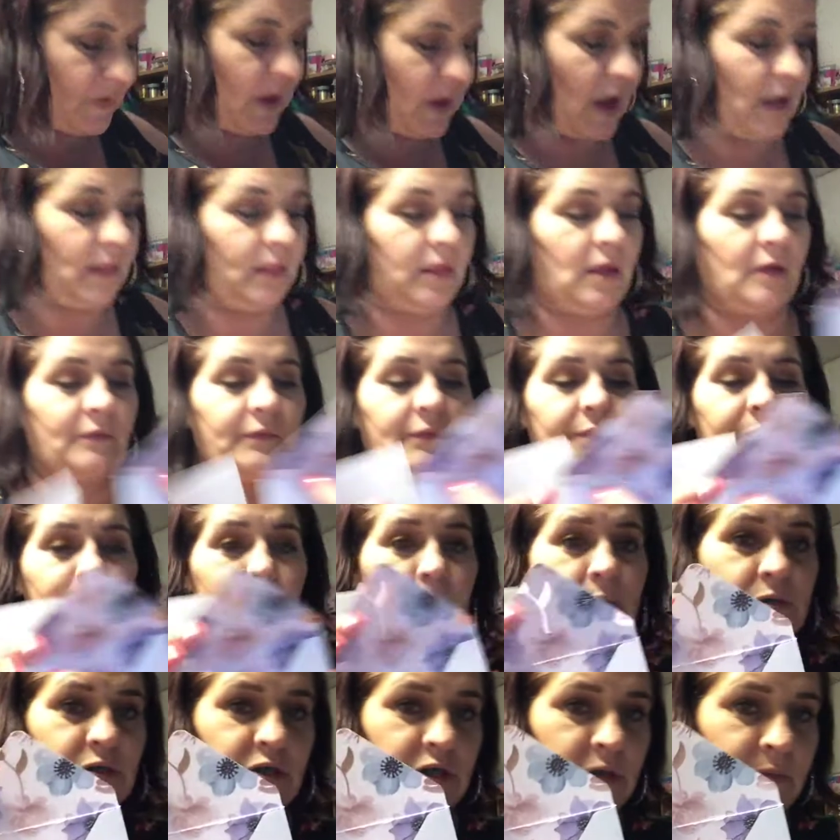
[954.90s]
I love
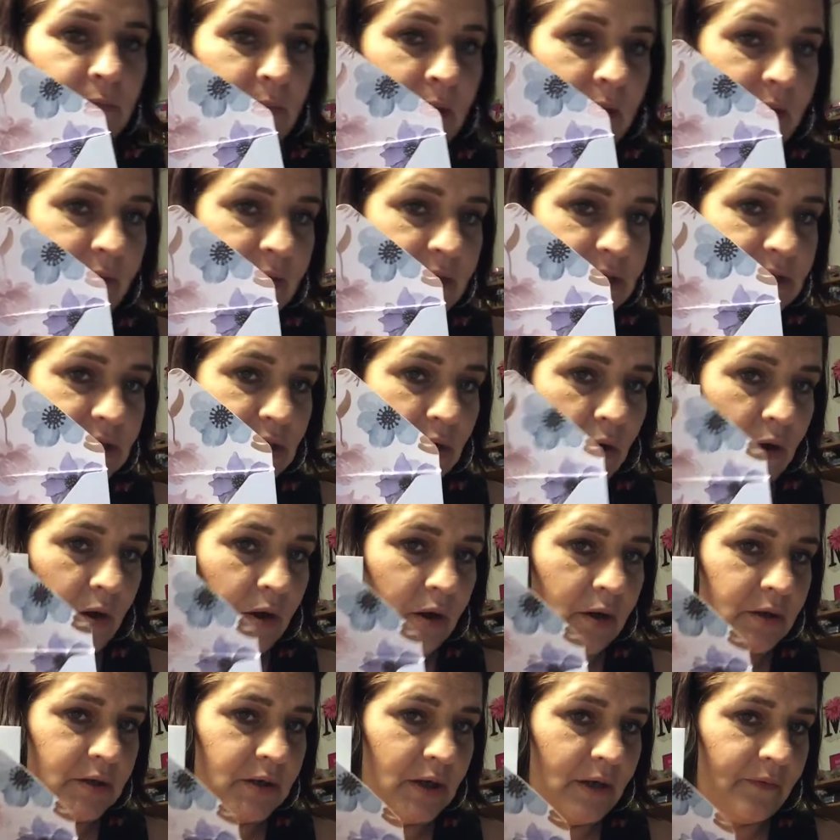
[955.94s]
she made this
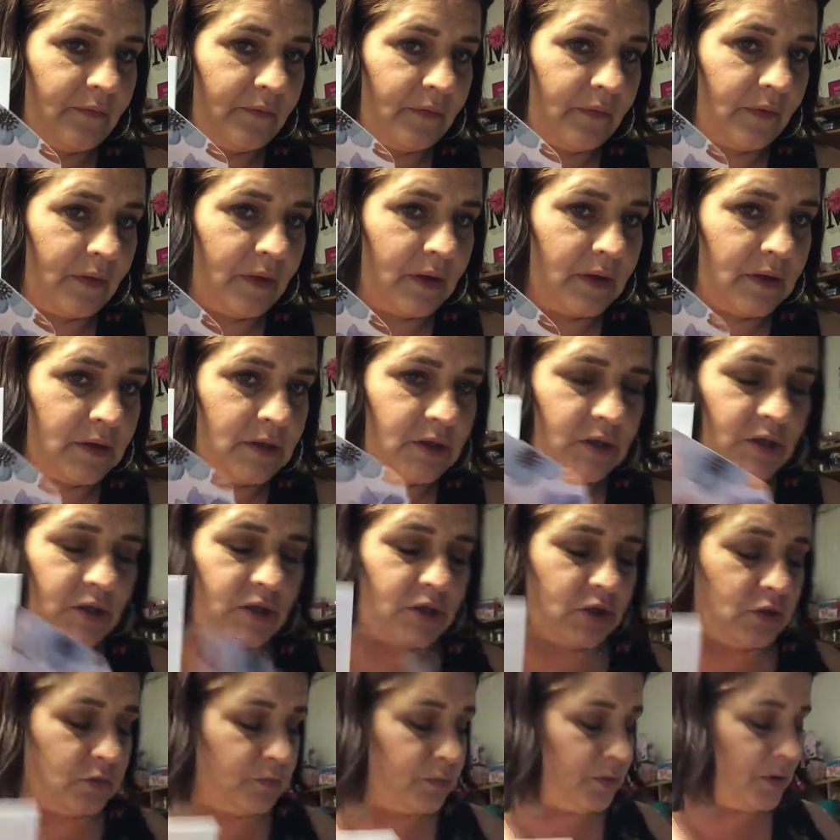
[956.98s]
card, definitely.
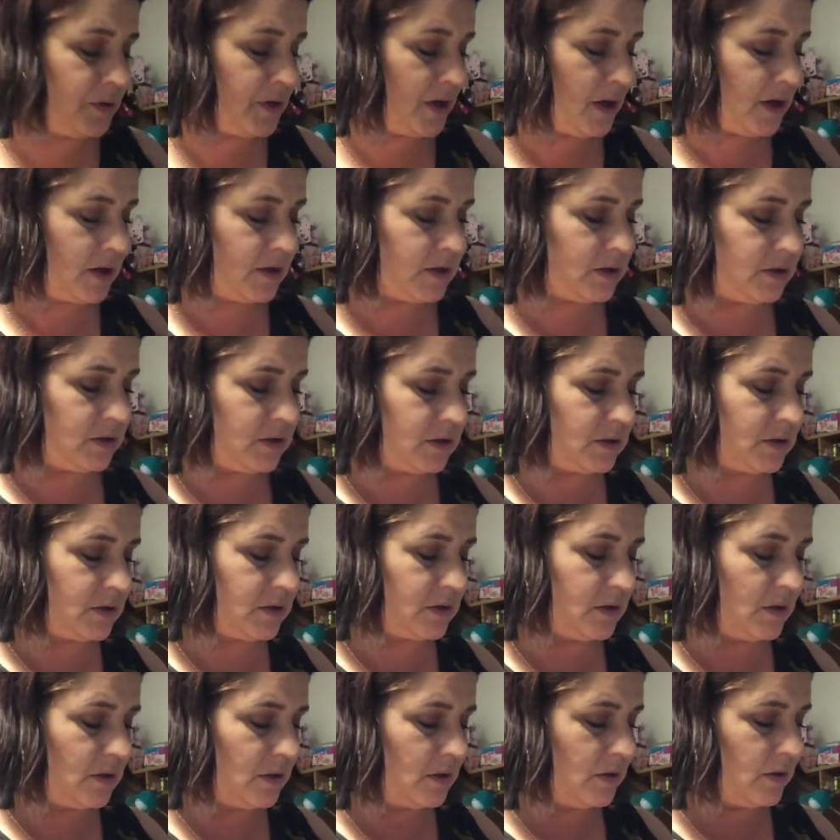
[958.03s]
Super nice.
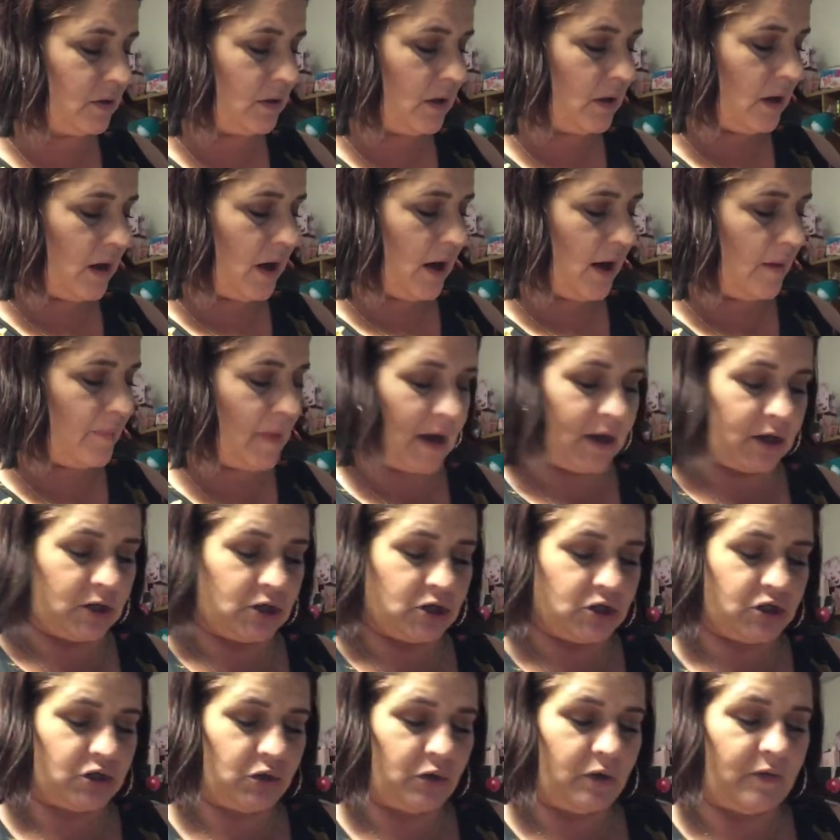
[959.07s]
I'm not going
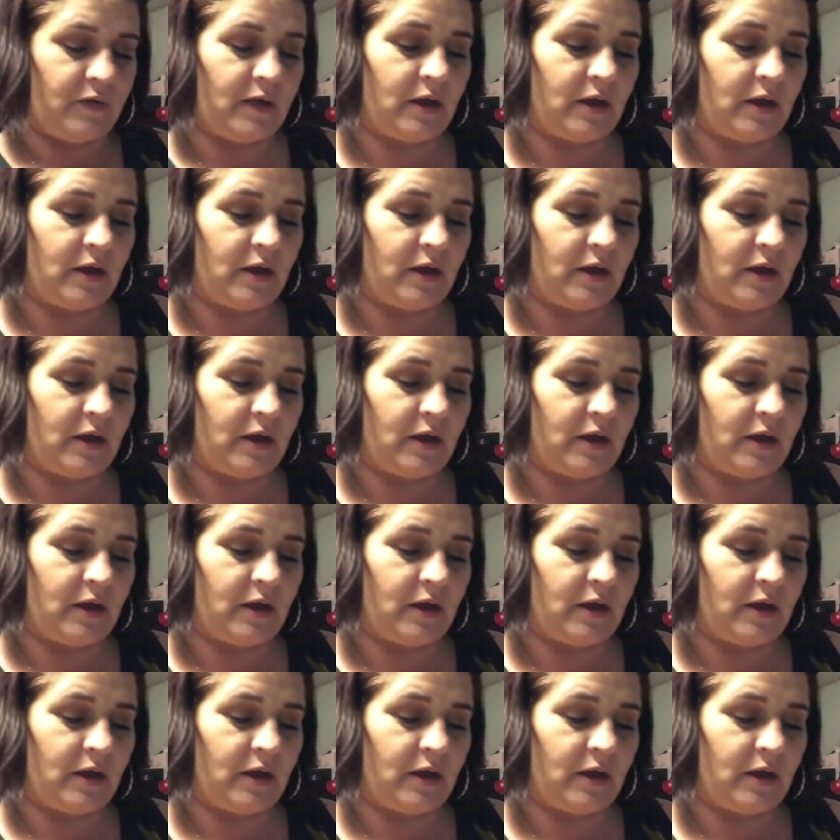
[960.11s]
to show you